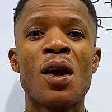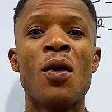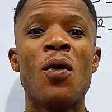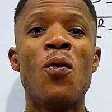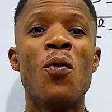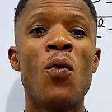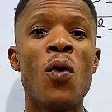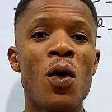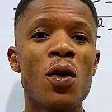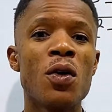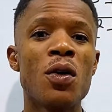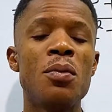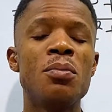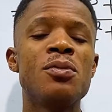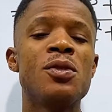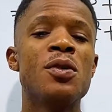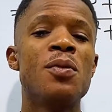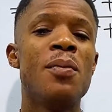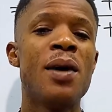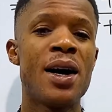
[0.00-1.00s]
welcome
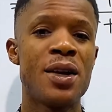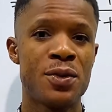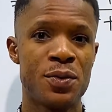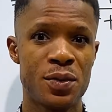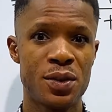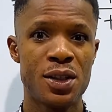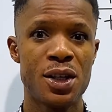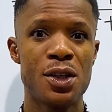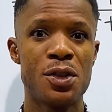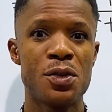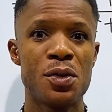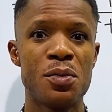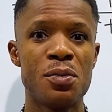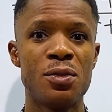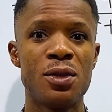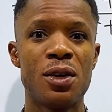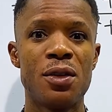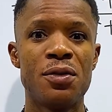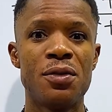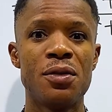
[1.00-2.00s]
to Maths with
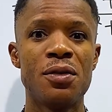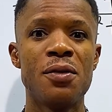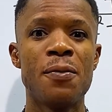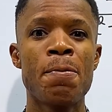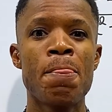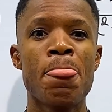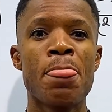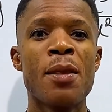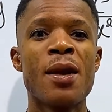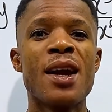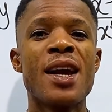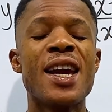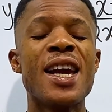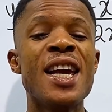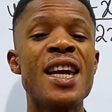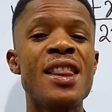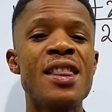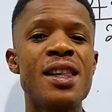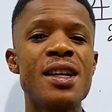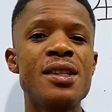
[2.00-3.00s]
Isomnof.
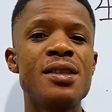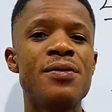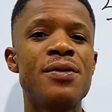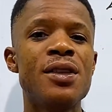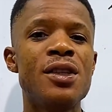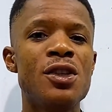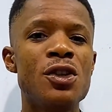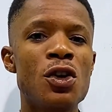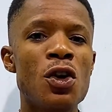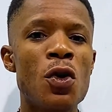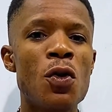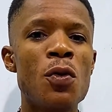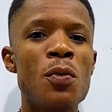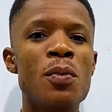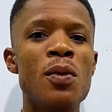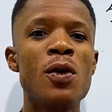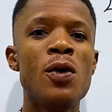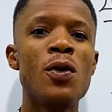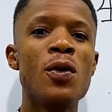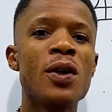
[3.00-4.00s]
In this video,
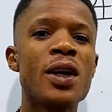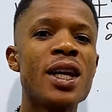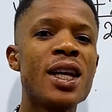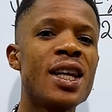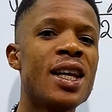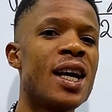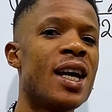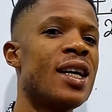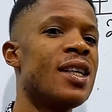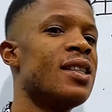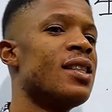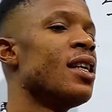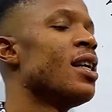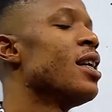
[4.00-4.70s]
we'll be looking at